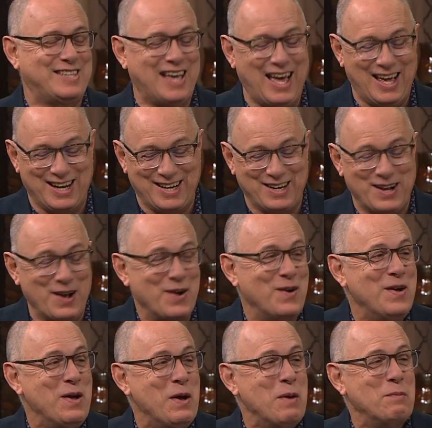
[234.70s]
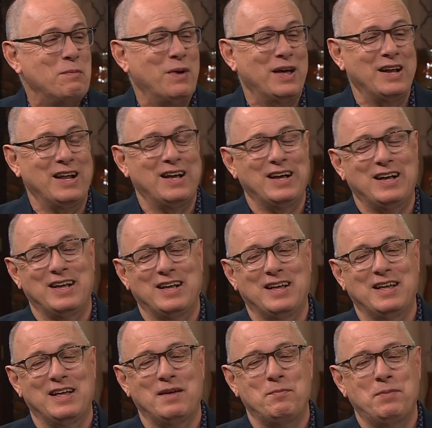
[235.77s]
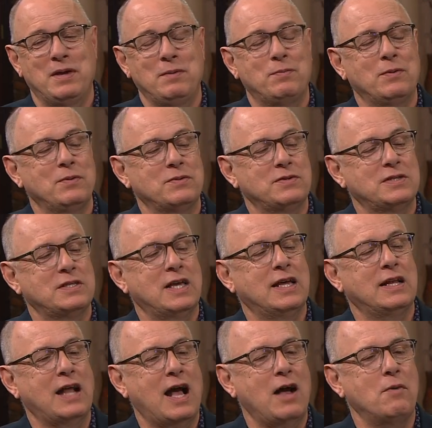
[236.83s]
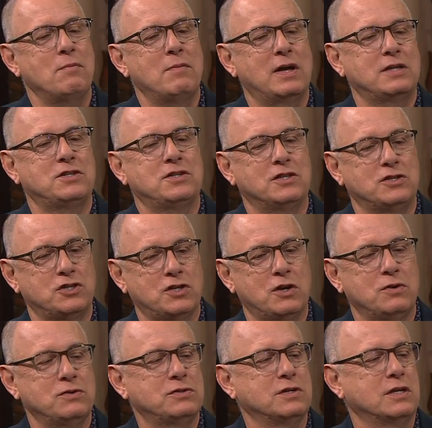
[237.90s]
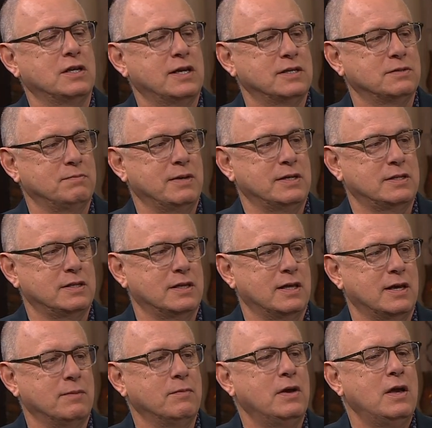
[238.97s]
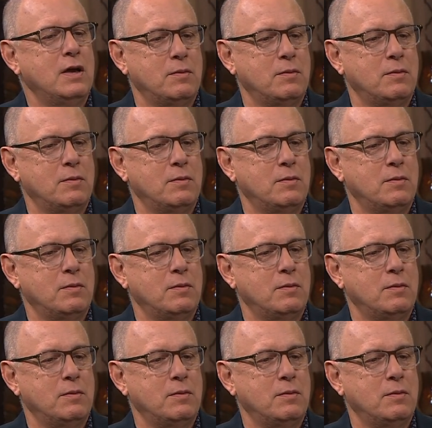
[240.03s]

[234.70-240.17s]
set, you know? Wow. But uh, people said how much The Chosen has meant to them,